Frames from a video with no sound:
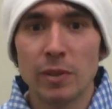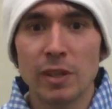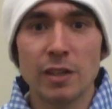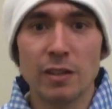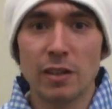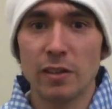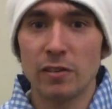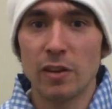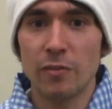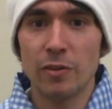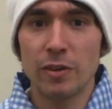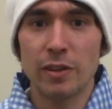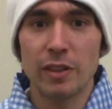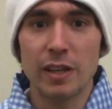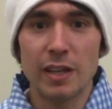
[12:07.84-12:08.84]
He does
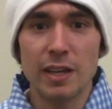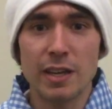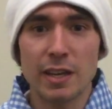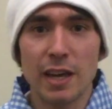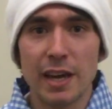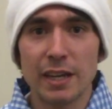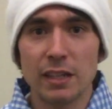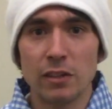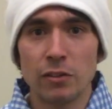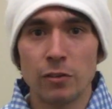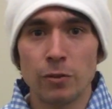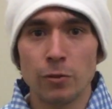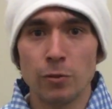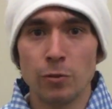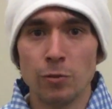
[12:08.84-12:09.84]
everything he can
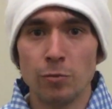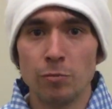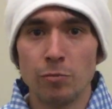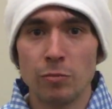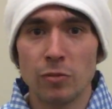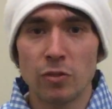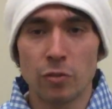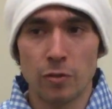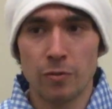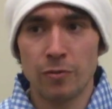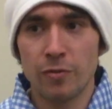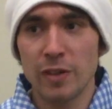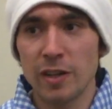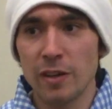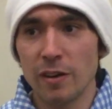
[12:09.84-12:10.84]
to sort of
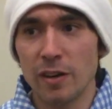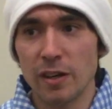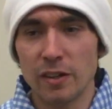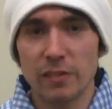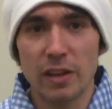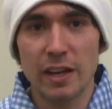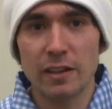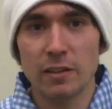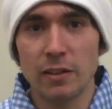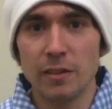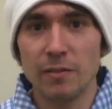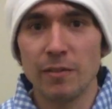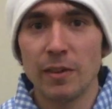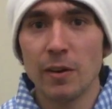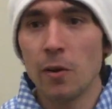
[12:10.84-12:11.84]
figure out
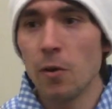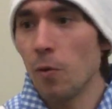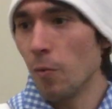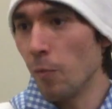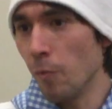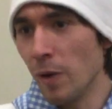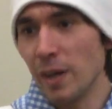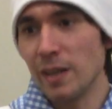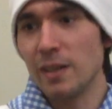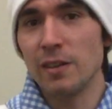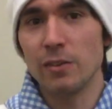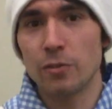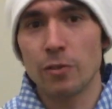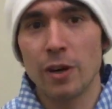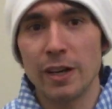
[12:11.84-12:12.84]
exactly what
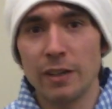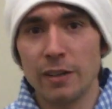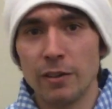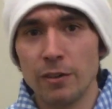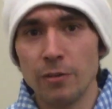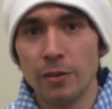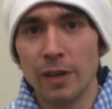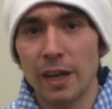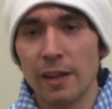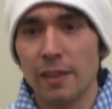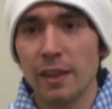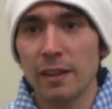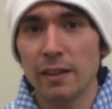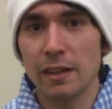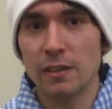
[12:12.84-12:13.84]
he's trying to do, and I
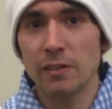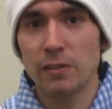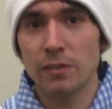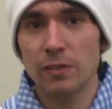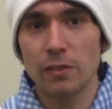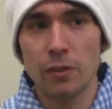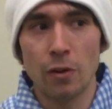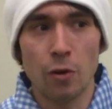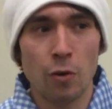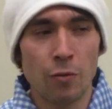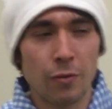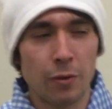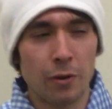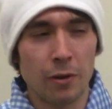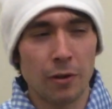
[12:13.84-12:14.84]
think that's the
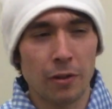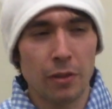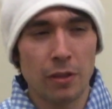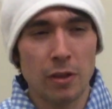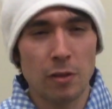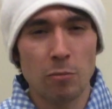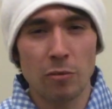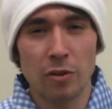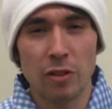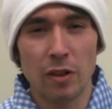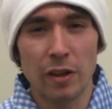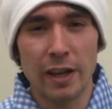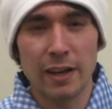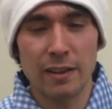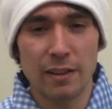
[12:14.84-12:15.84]
overall theme with
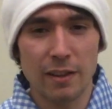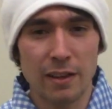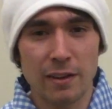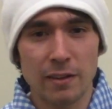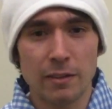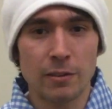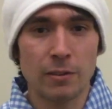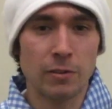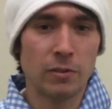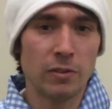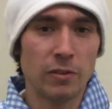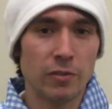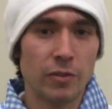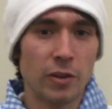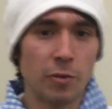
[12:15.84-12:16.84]
a lot of the characters
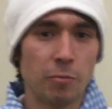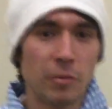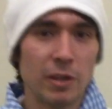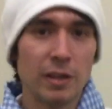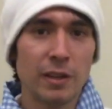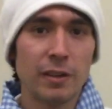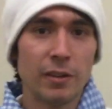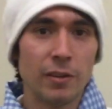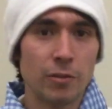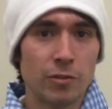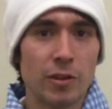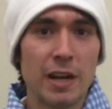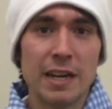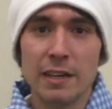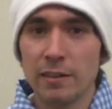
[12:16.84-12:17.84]
in the film. They're
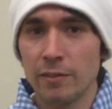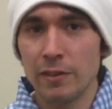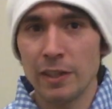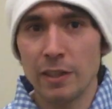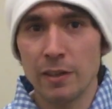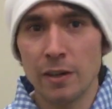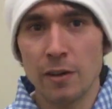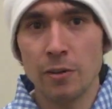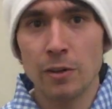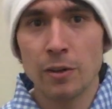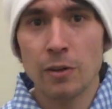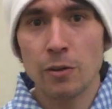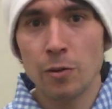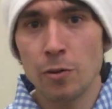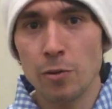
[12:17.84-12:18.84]
trying to figure out
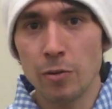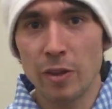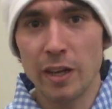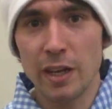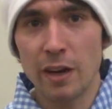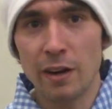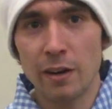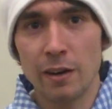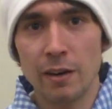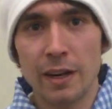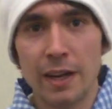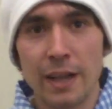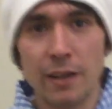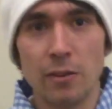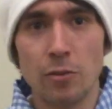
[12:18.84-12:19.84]
who they are
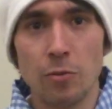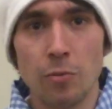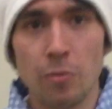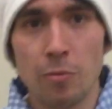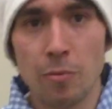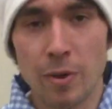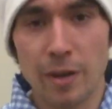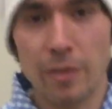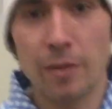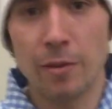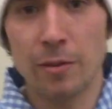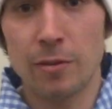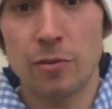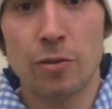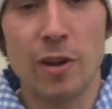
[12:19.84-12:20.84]
and where
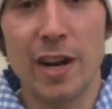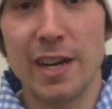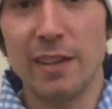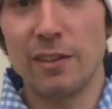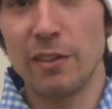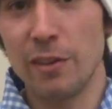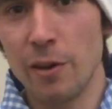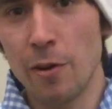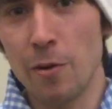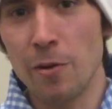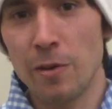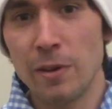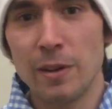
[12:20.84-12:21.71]
they're trying to go.